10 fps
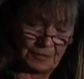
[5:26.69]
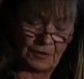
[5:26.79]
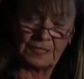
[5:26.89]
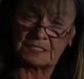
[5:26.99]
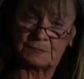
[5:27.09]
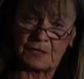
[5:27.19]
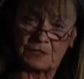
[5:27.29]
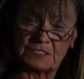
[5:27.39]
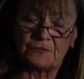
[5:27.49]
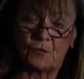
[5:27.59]
are
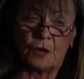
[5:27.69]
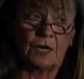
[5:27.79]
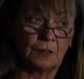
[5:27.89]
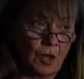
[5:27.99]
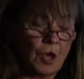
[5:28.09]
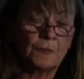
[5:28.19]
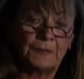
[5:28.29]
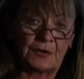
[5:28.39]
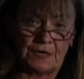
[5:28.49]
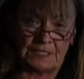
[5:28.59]
exposed for long
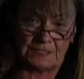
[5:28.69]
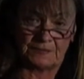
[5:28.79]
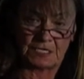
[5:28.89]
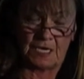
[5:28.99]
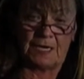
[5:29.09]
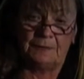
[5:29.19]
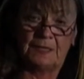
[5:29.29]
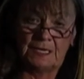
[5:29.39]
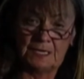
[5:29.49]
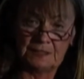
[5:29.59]
periods of time,
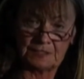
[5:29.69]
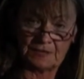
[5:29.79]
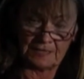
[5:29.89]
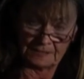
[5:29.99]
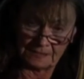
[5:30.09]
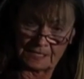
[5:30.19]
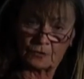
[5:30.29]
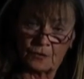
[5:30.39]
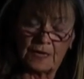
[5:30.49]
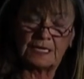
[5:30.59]
so they can get
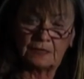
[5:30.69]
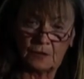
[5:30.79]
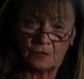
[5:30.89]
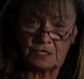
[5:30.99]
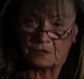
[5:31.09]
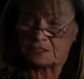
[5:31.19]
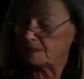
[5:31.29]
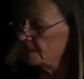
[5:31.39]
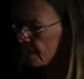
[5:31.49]
chronic low doses.